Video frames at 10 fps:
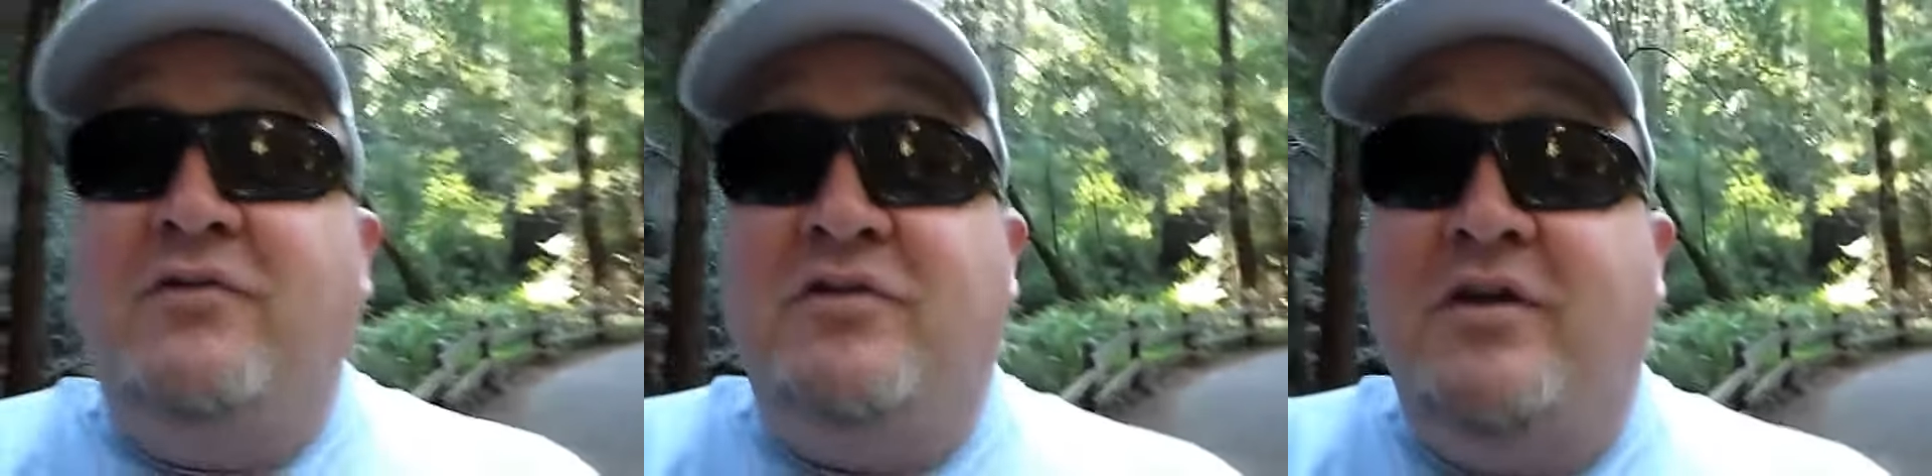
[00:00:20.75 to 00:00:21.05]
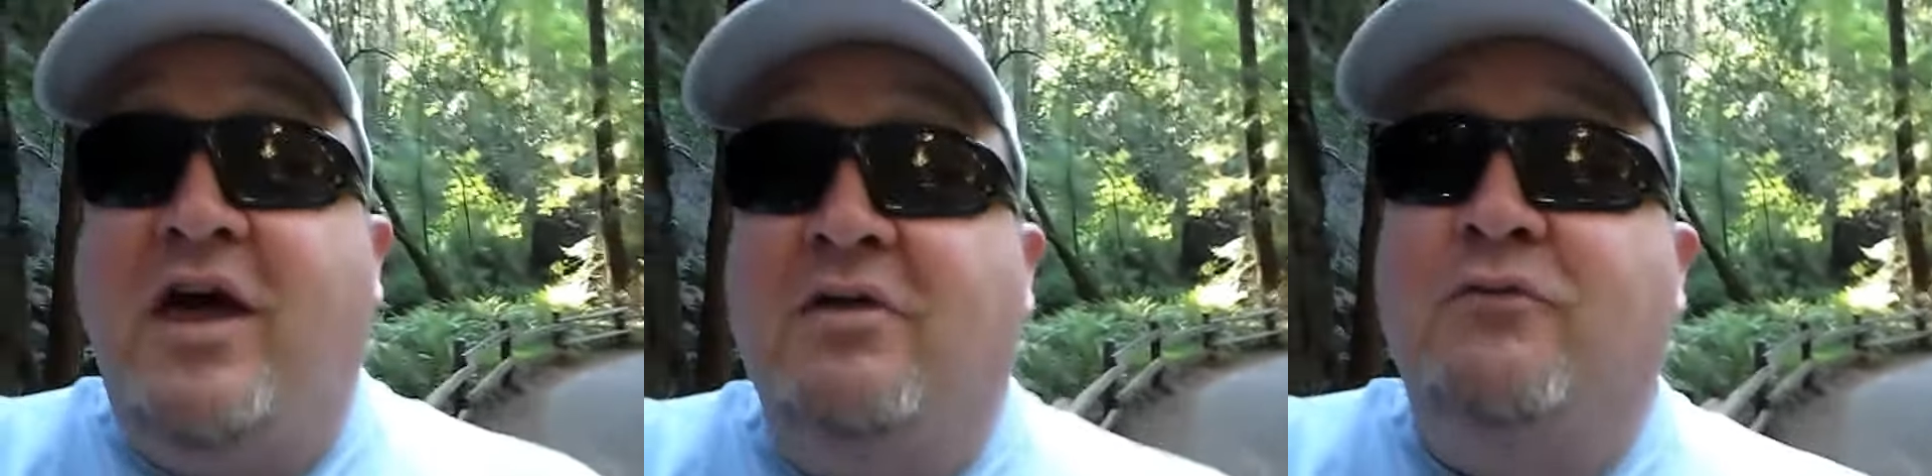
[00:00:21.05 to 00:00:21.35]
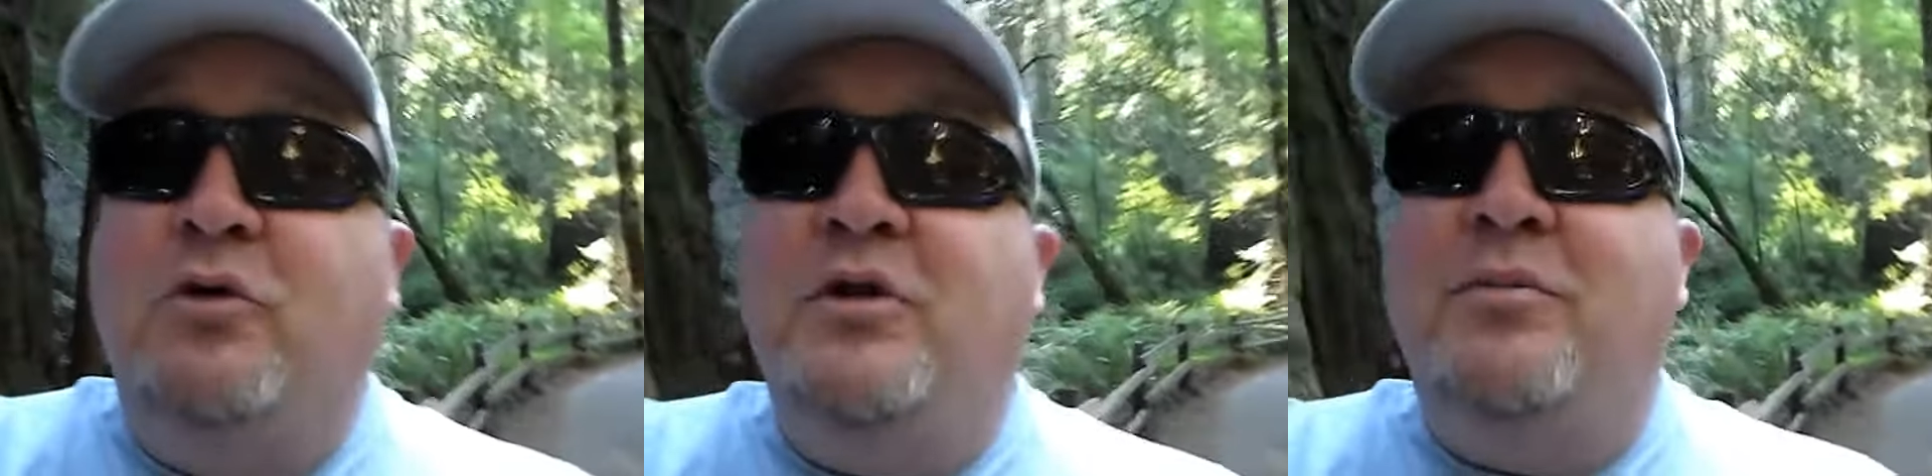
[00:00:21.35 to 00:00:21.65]
It's in
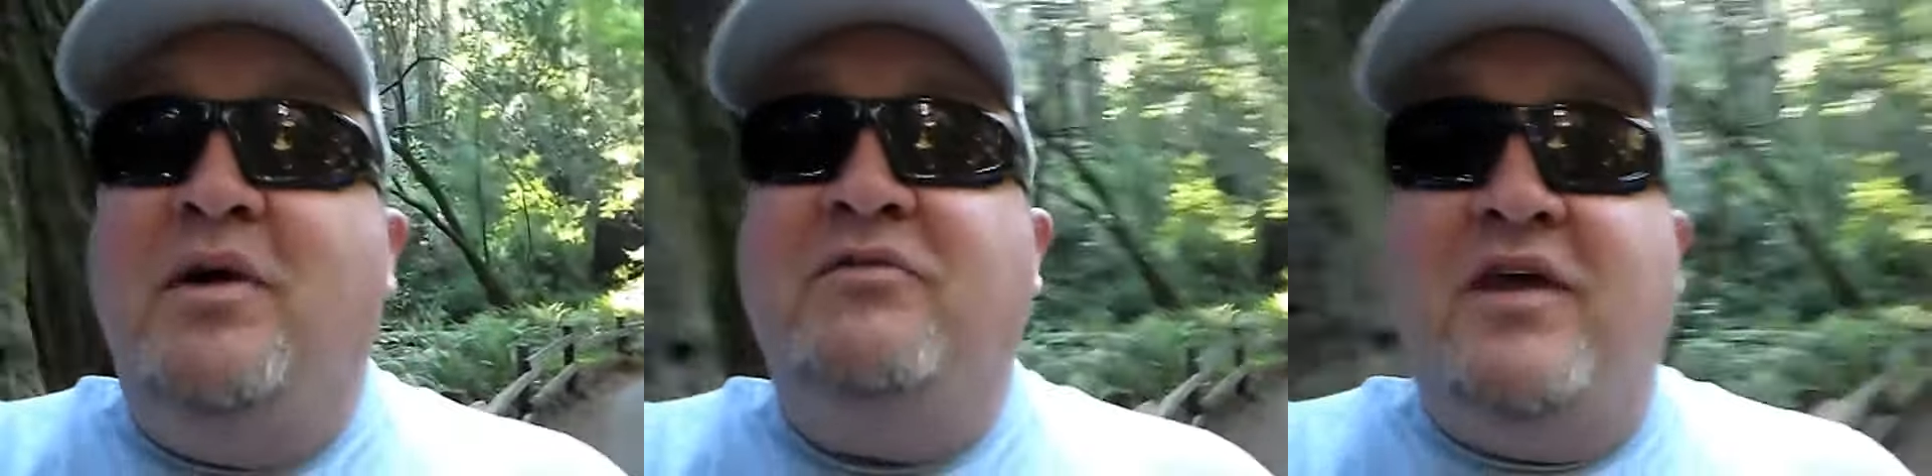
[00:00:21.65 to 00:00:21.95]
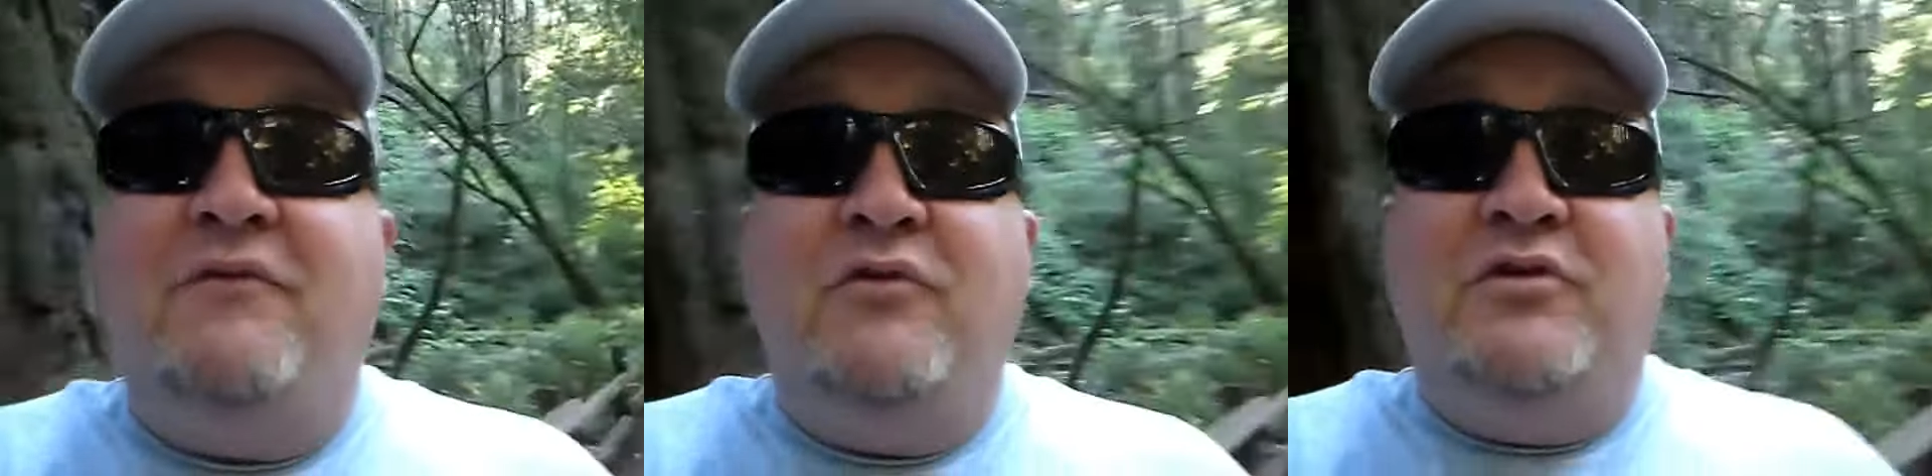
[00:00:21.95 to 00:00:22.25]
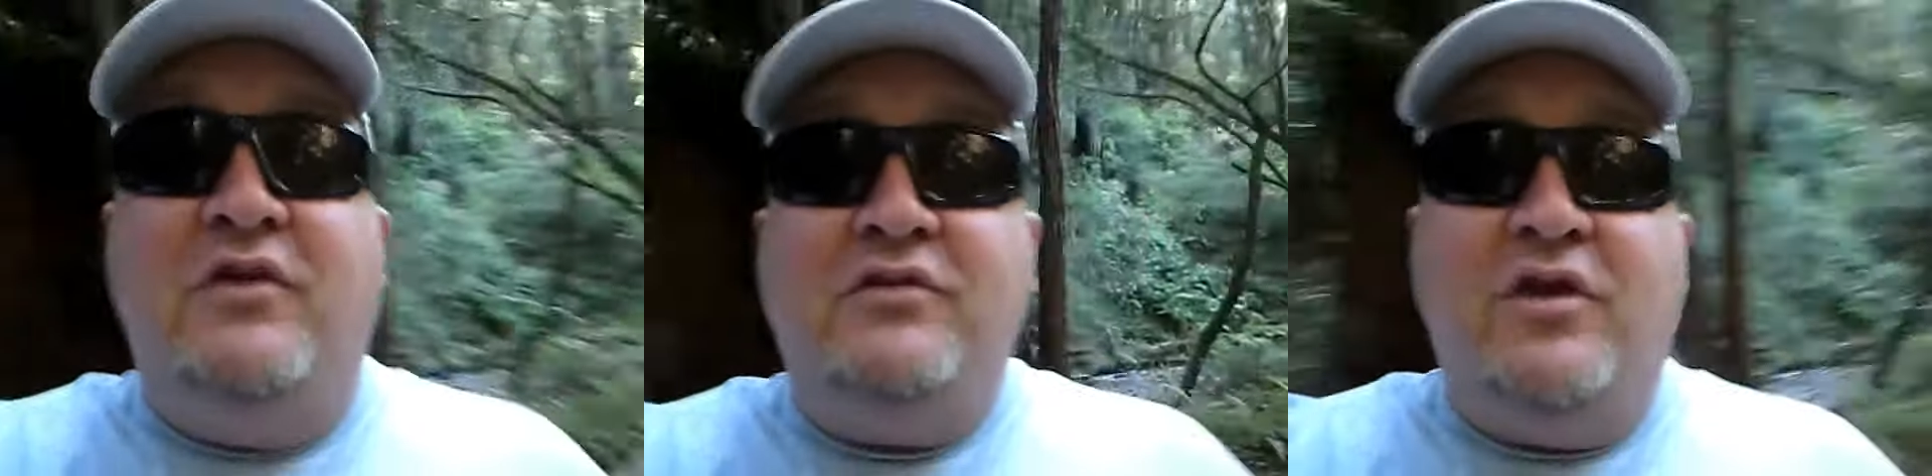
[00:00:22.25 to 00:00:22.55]
California above San
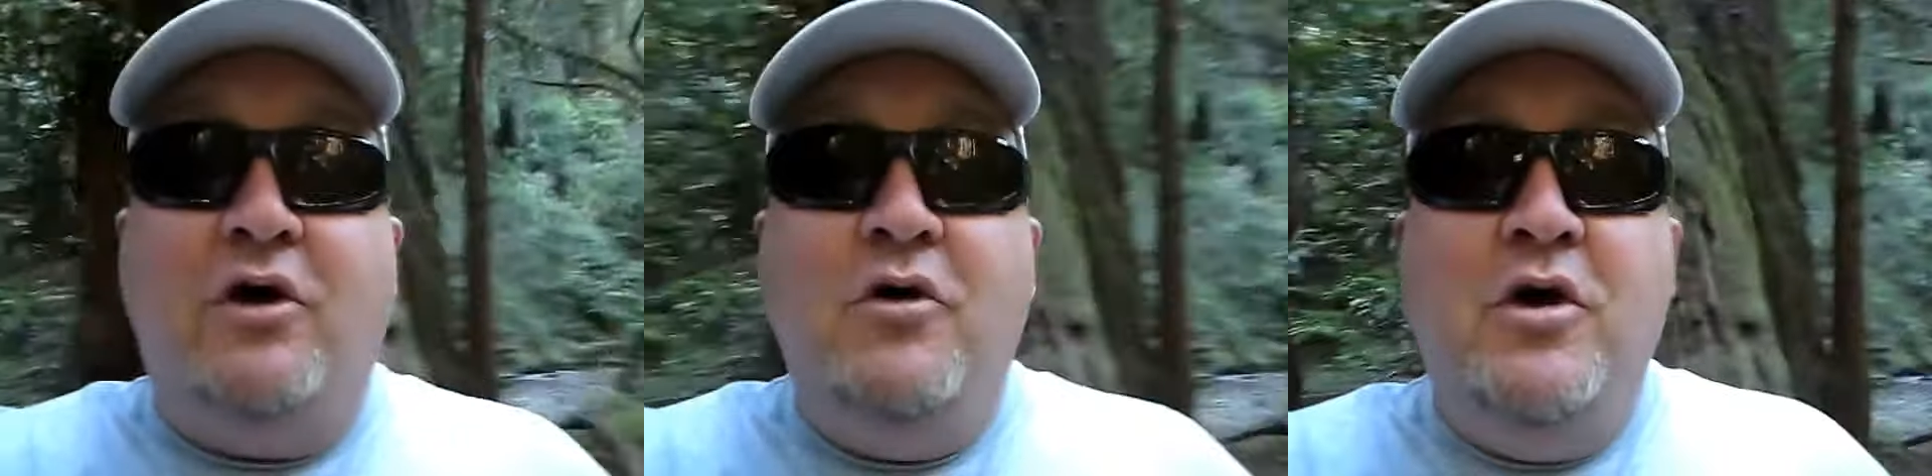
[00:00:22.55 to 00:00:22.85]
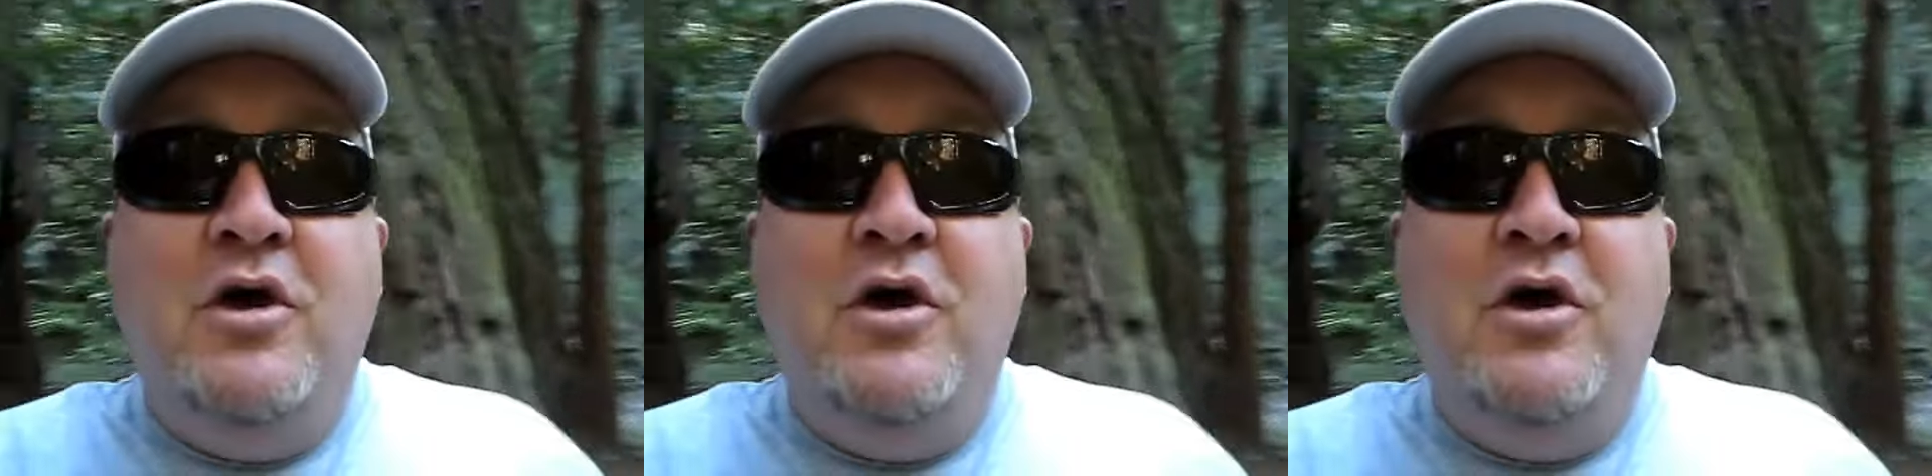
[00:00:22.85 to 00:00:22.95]
Francisco.